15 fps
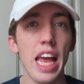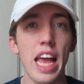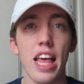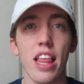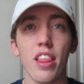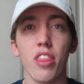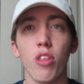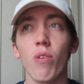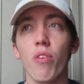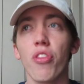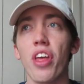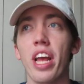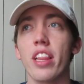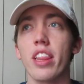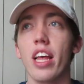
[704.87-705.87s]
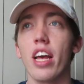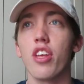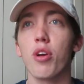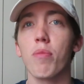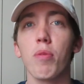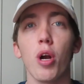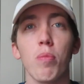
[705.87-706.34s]
And don't think
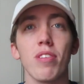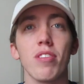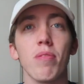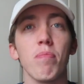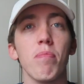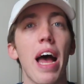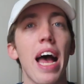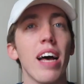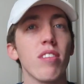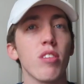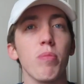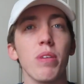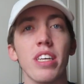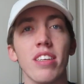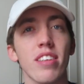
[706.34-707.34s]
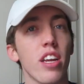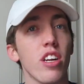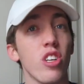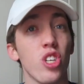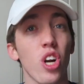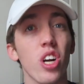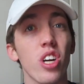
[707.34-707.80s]
that your purpose has to be inside
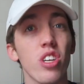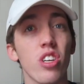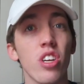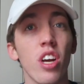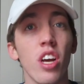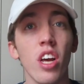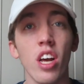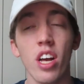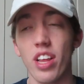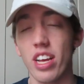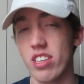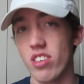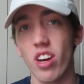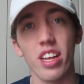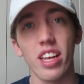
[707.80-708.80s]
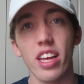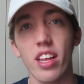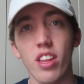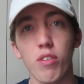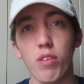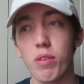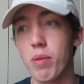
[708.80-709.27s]
a church. That's not
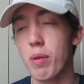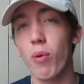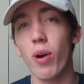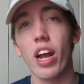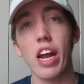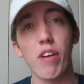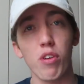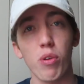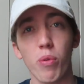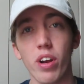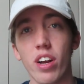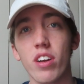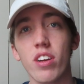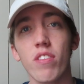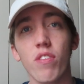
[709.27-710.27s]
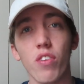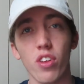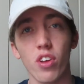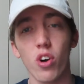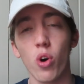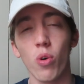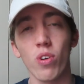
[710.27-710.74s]
it. You need people everywhere for
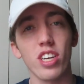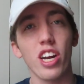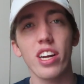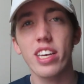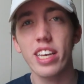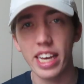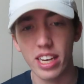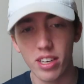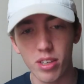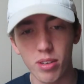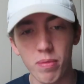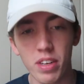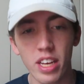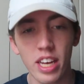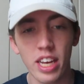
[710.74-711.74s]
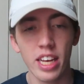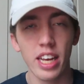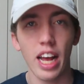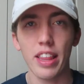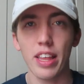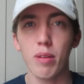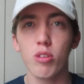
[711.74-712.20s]
the whole entire kingdom.
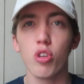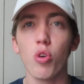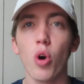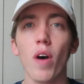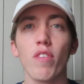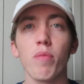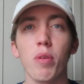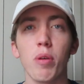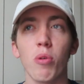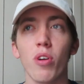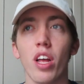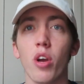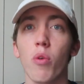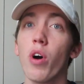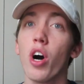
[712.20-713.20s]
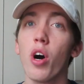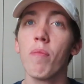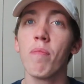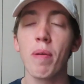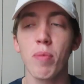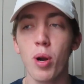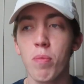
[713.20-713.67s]
I think too often people are like, well,
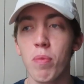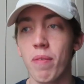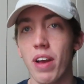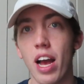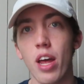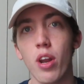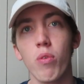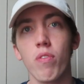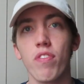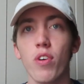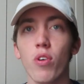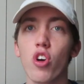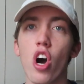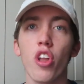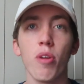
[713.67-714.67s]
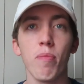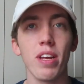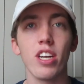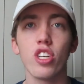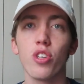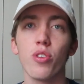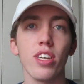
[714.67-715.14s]
my purpose, I don't feel called to
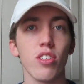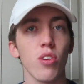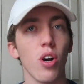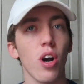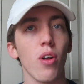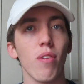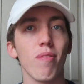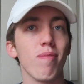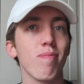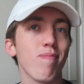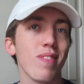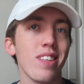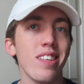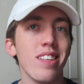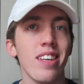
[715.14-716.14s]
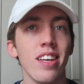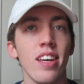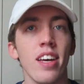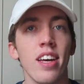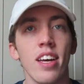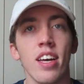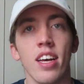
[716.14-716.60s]
ministry, so
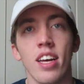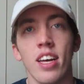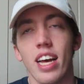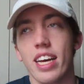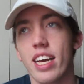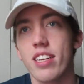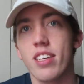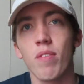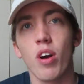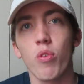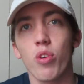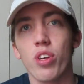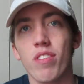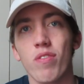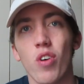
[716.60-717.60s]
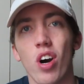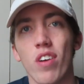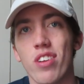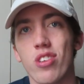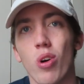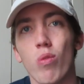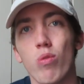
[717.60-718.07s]
I guess I'm not really
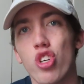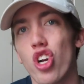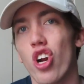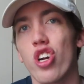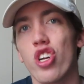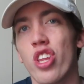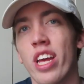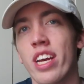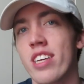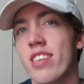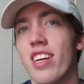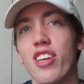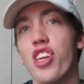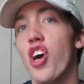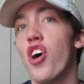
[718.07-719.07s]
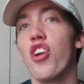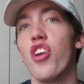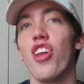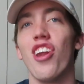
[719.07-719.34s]
involved in this whole church thing. It's like, no.